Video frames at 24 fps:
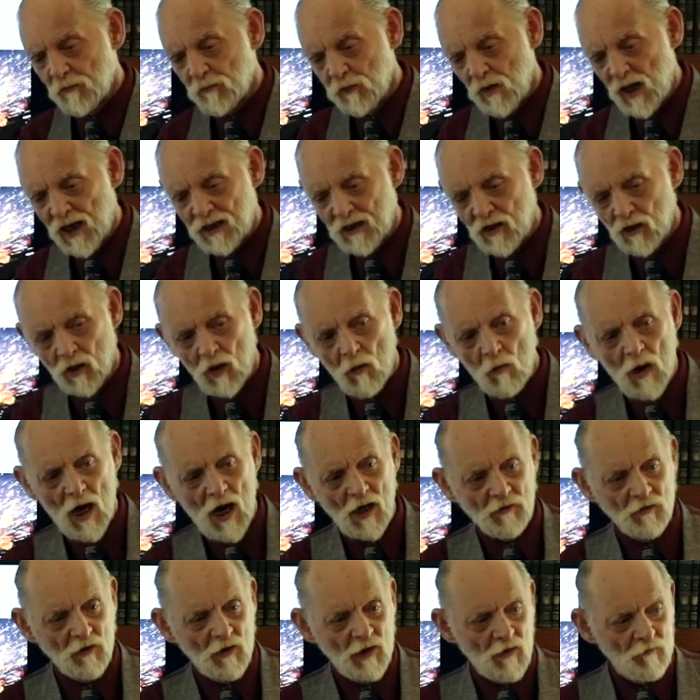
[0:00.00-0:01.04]
break and go
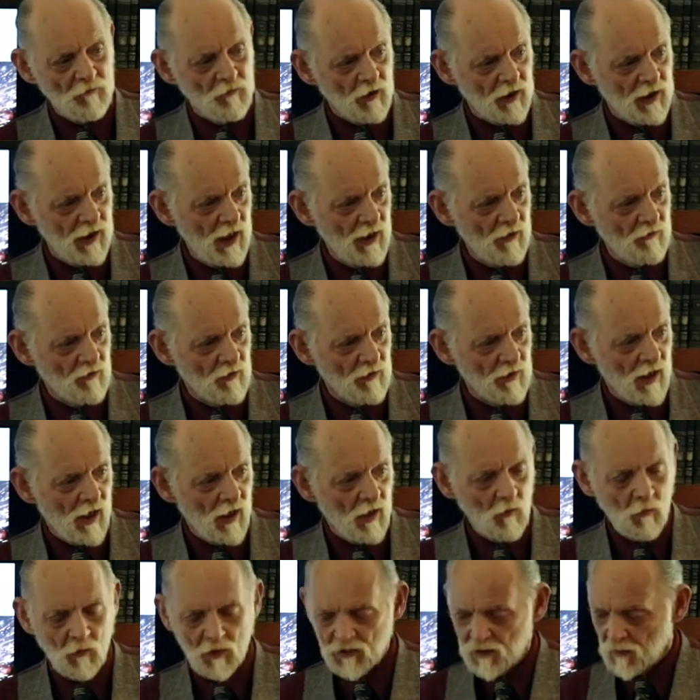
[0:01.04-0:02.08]
out and you left your kids in
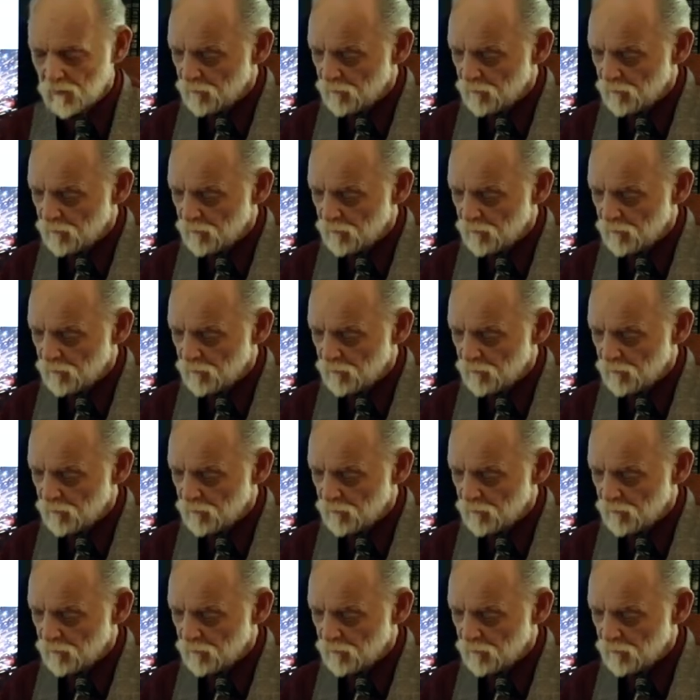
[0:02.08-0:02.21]
there with the